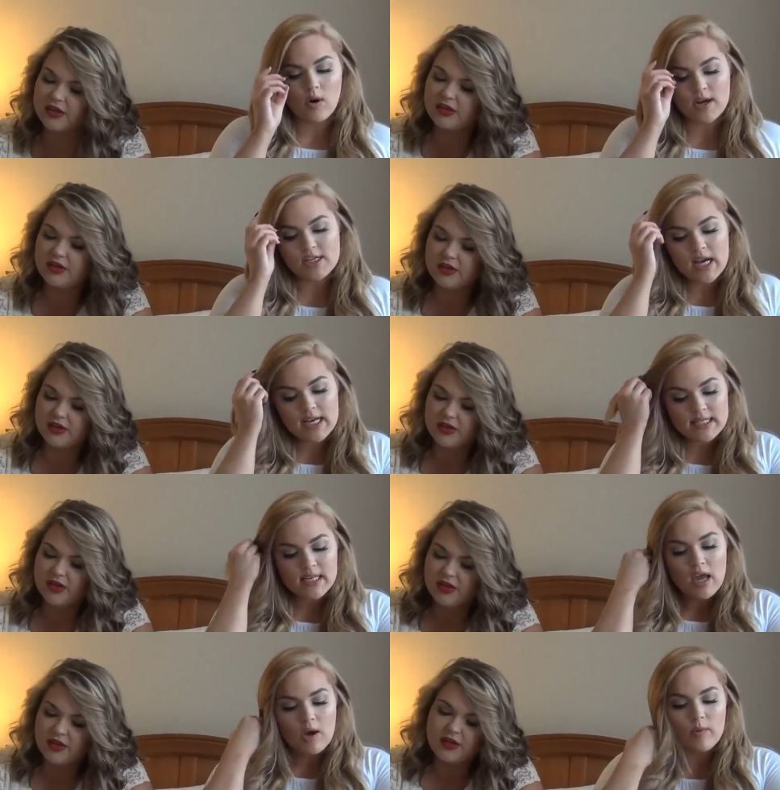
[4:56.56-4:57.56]
Speaker 1: Gorgeous.
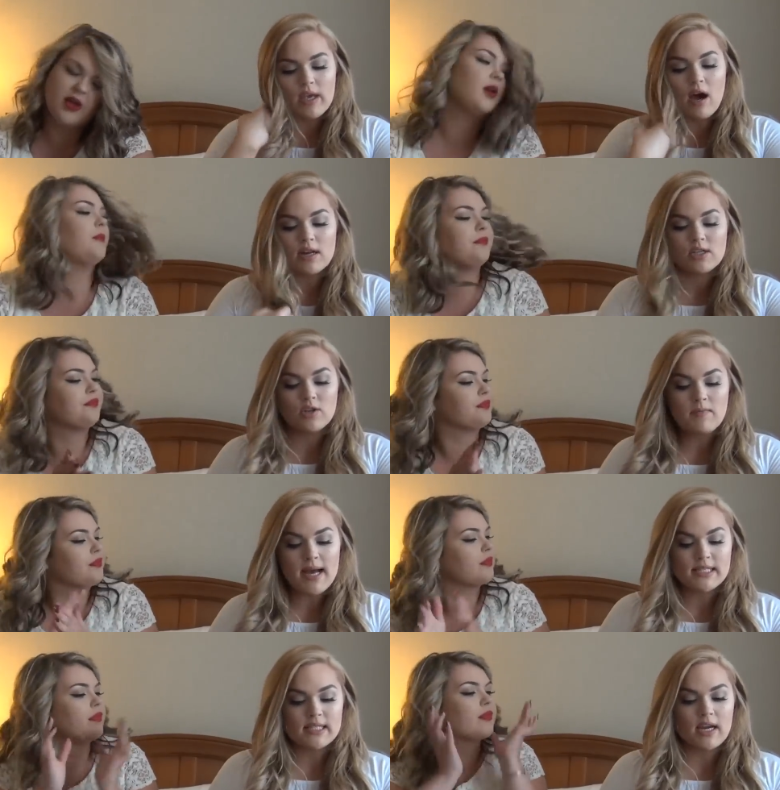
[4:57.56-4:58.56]
We got two
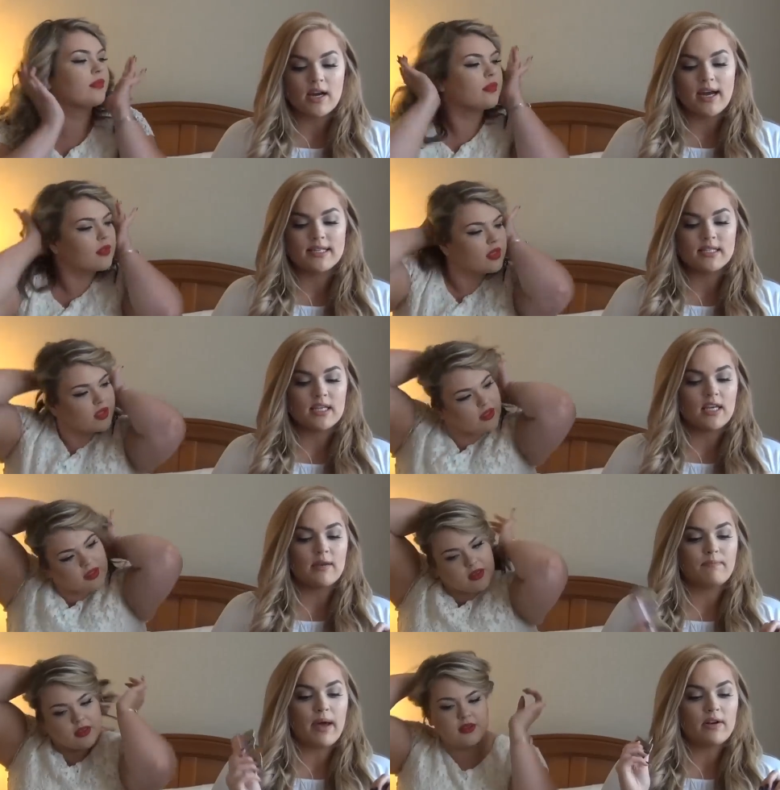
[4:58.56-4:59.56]
mascaras,
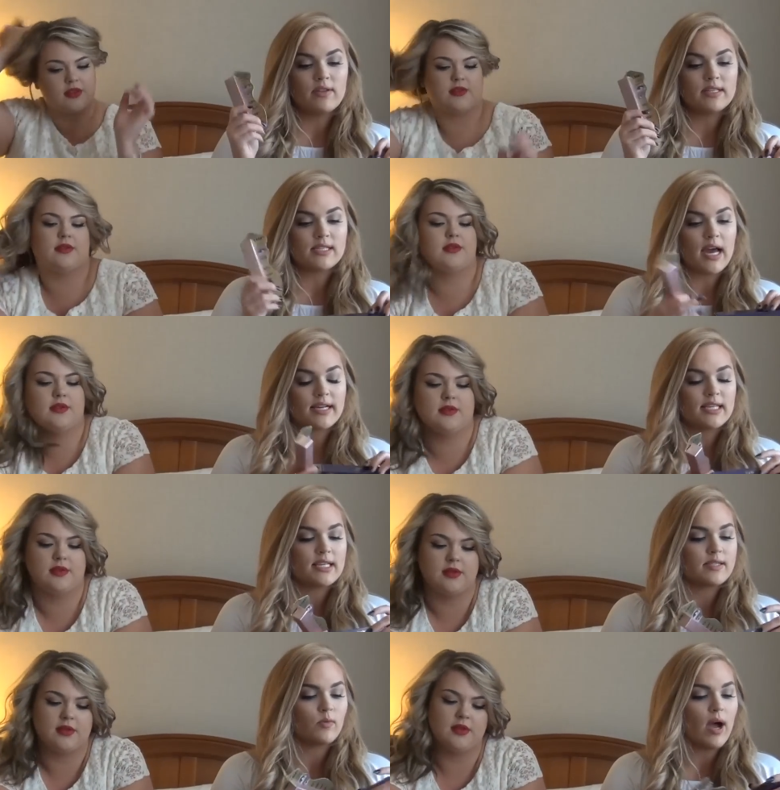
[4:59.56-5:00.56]
the Better Than Sex
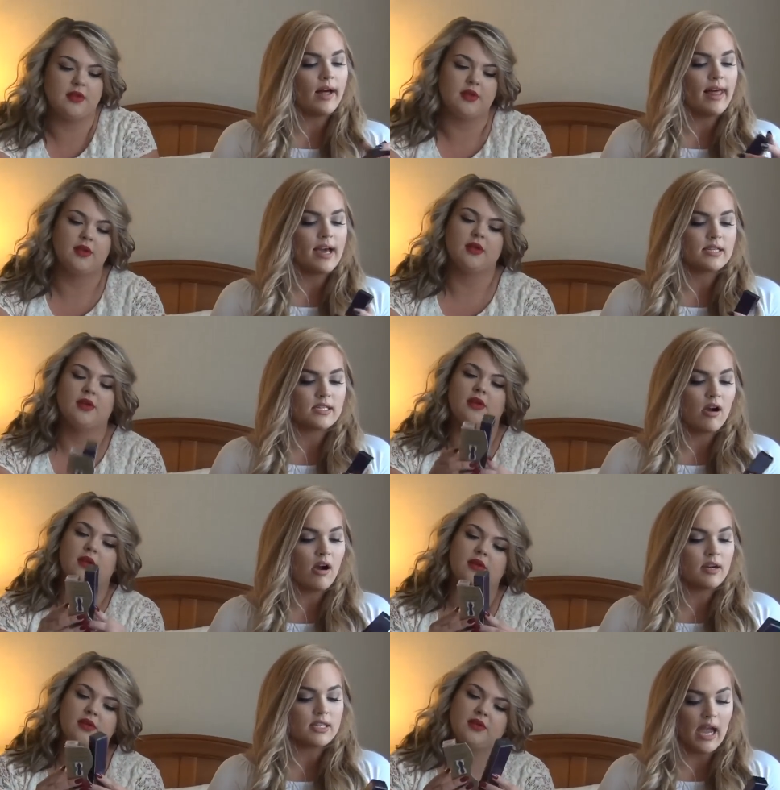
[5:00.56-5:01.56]
as well as
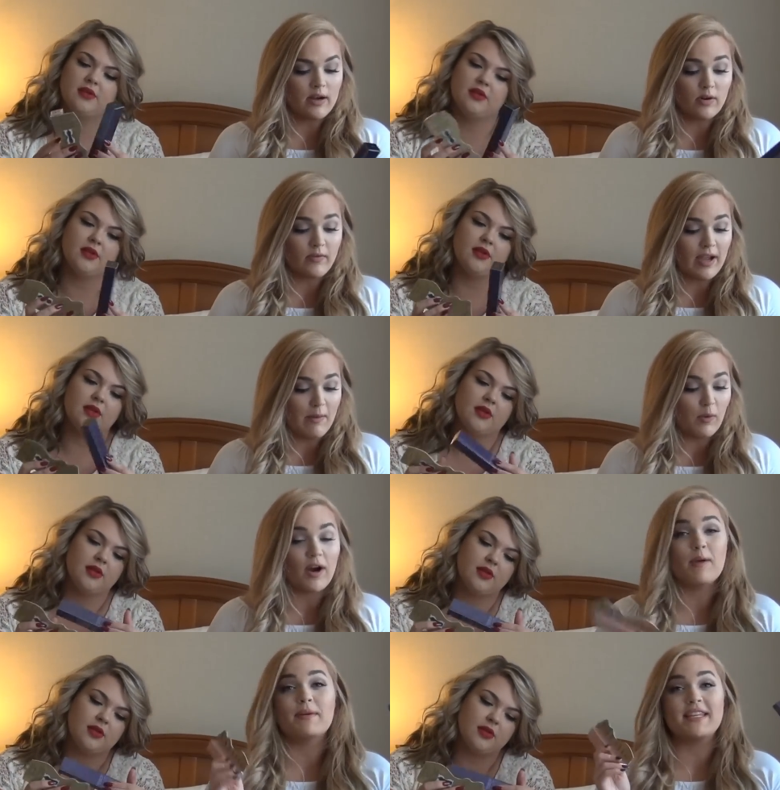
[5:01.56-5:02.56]
Heart. I don't know if we got
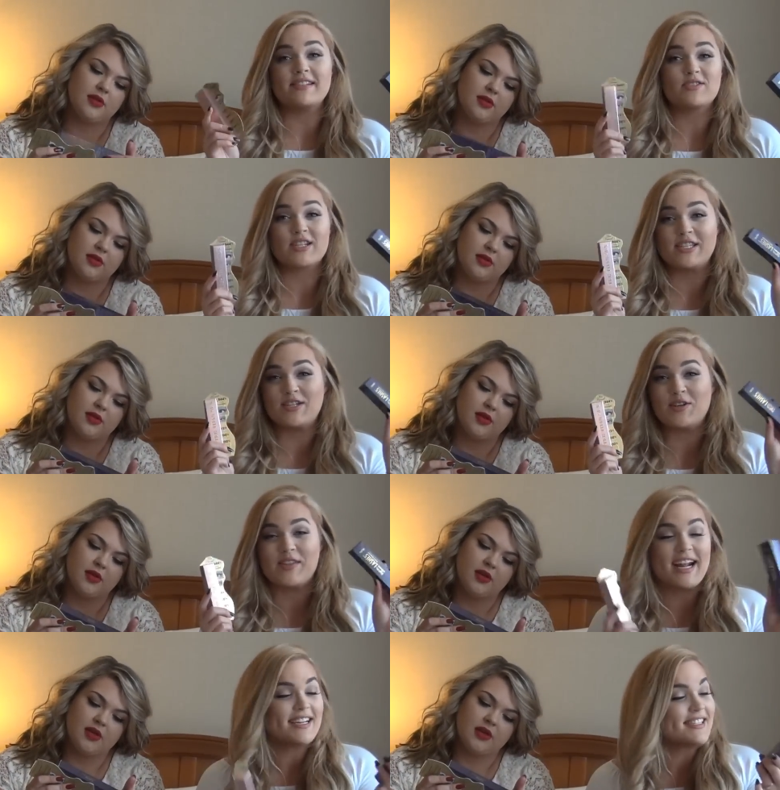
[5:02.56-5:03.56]
more, but these are just the two
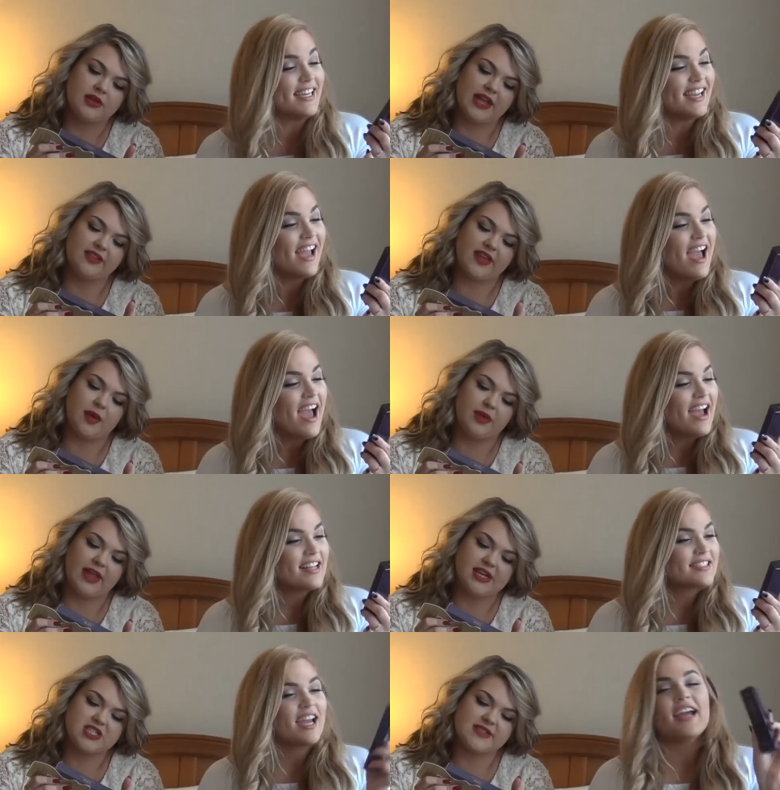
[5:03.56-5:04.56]
that I see. Lights, Camera,
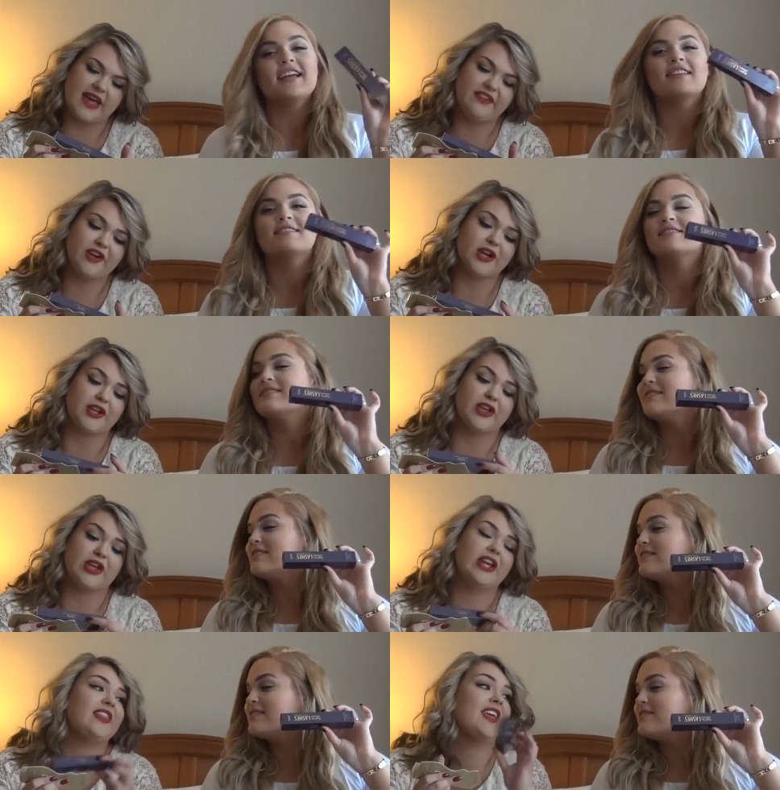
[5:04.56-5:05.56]
Lashes. I've heard
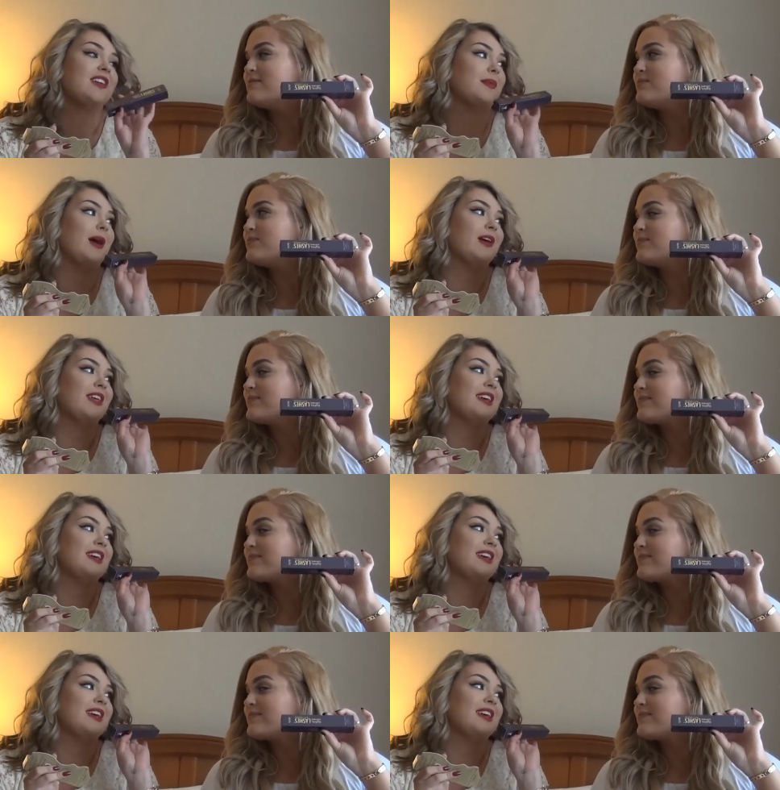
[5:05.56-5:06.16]
good things about